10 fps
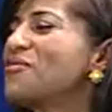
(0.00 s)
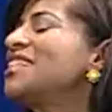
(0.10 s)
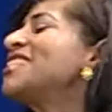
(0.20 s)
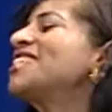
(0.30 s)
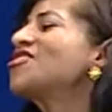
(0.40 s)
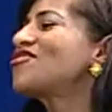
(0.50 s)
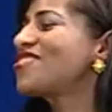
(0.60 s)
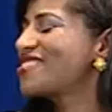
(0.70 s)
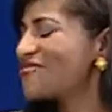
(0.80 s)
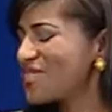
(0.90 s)

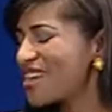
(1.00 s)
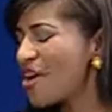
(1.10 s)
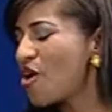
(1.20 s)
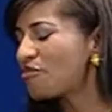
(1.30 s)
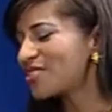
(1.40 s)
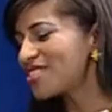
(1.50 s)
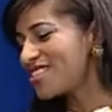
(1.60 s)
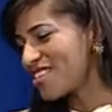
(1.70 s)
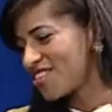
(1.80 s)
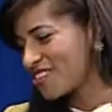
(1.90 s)
we often
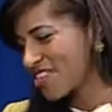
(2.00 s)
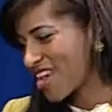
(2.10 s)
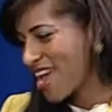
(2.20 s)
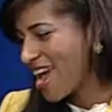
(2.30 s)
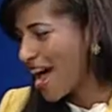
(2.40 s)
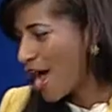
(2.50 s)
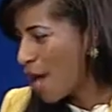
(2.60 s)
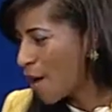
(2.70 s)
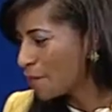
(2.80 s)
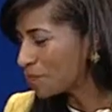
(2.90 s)
teach
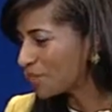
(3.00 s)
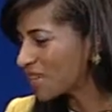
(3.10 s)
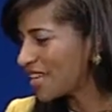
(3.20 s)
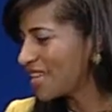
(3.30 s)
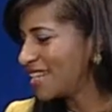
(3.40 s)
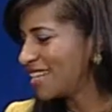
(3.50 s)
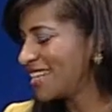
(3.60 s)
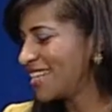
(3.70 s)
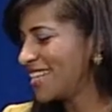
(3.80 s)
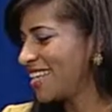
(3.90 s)

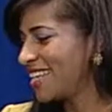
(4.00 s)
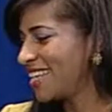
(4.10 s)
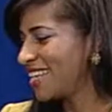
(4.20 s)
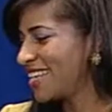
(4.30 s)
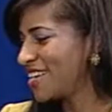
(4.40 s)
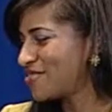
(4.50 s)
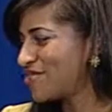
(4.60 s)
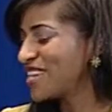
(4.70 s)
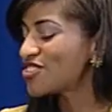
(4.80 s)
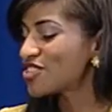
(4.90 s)
in
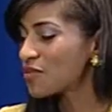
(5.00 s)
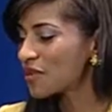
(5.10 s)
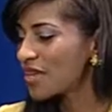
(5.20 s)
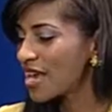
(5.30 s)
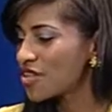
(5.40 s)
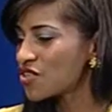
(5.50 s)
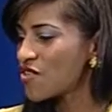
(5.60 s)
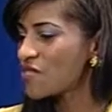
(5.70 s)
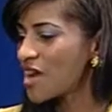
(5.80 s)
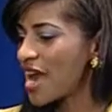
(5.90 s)
relationship
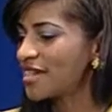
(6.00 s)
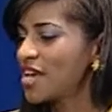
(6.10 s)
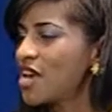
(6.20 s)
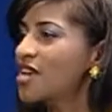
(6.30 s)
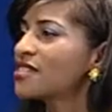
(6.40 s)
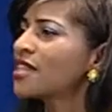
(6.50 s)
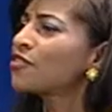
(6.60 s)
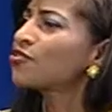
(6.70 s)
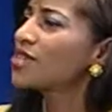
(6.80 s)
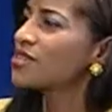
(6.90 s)
education that it's like
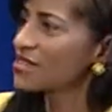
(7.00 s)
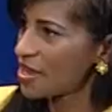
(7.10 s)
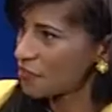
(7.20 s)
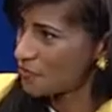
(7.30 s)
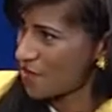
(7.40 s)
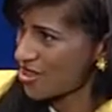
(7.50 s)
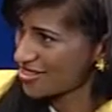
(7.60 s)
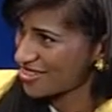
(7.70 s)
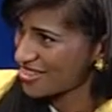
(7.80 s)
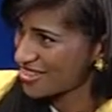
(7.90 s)
a 3-step
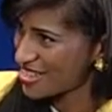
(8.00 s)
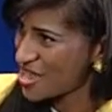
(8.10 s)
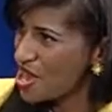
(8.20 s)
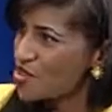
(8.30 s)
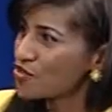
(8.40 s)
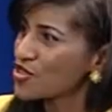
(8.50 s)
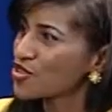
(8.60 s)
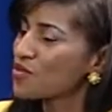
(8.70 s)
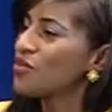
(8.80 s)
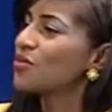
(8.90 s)
process.
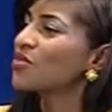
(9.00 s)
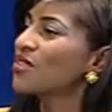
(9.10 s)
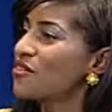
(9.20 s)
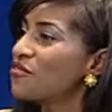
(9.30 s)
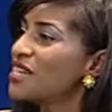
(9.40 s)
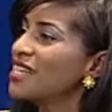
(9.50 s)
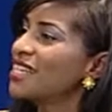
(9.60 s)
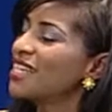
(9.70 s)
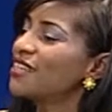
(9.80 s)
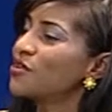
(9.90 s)
First of all,
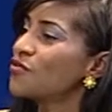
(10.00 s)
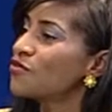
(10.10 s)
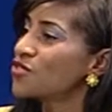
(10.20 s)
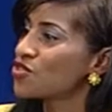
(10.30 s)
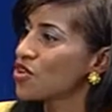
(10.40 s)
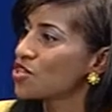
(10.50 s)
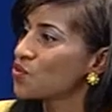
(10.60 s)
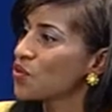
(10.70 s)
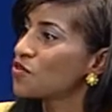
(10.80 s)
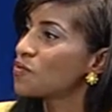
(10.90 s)
definitely it
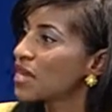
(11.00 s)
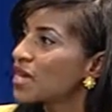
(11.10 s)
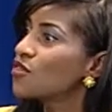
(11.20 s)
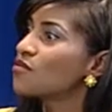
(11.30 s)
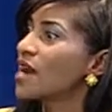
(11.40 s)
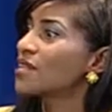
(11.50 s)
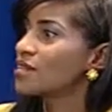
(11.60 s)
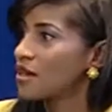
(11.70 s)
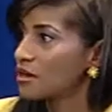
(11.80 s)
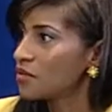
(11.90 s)
starts with picking the right
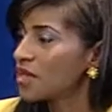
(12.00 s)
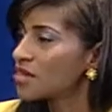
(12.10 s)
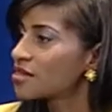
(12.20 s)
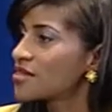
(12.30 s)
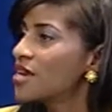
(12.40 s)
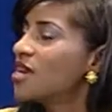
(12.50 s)
time, because